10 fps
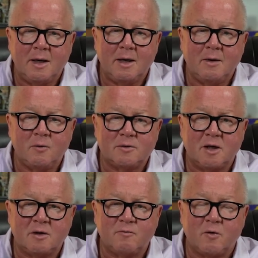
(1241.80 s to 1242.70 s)
We've
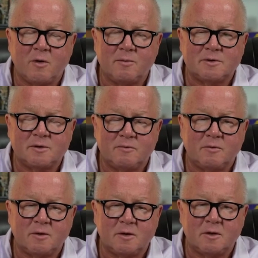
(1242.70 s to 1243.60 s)
talked for them so
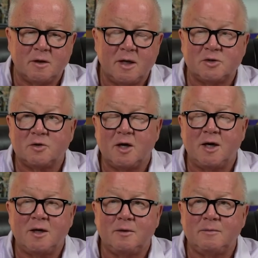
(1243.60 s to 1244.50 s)
far.
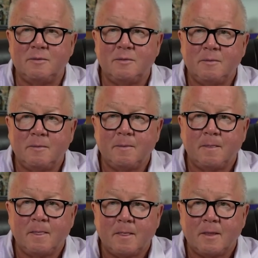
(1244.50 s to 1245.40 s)
Estradiol. Mm.
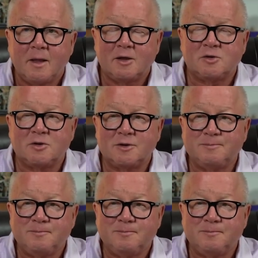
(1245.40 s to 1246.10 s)
Estrogen.